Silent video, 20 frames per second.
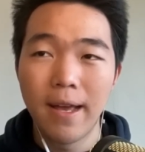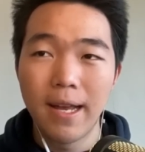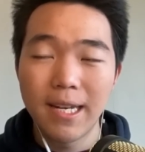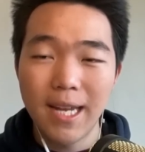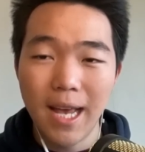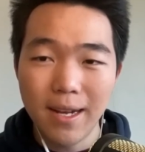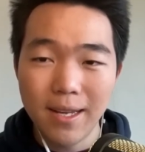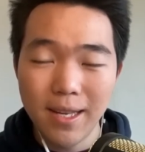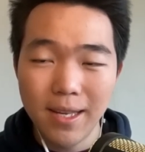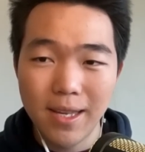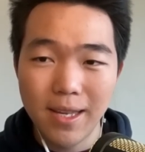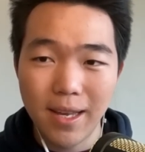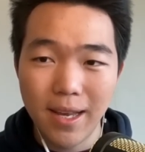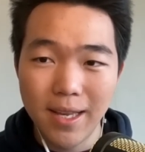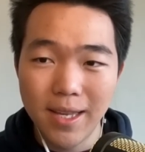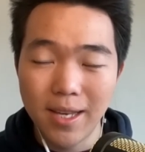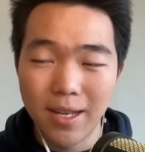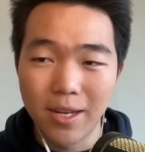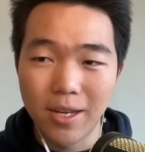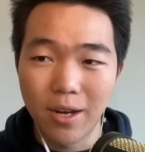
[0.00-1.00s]
Texas
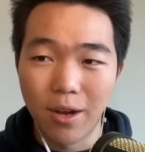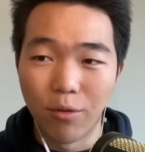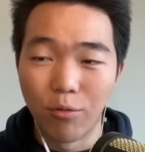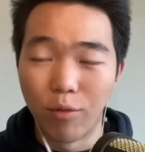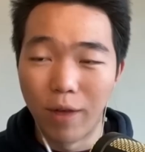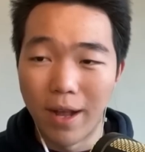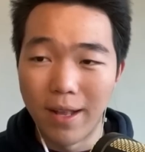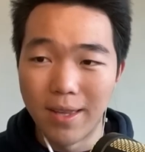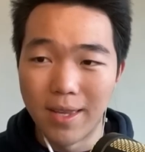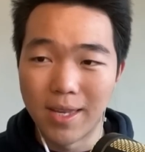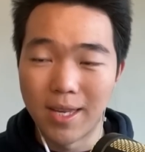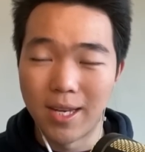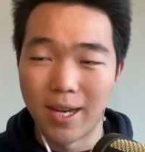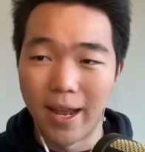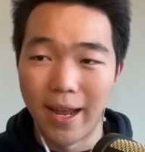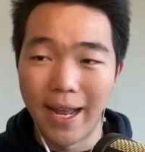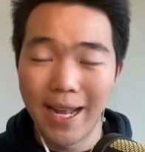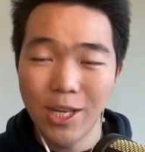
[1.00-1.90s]
isn't a red state.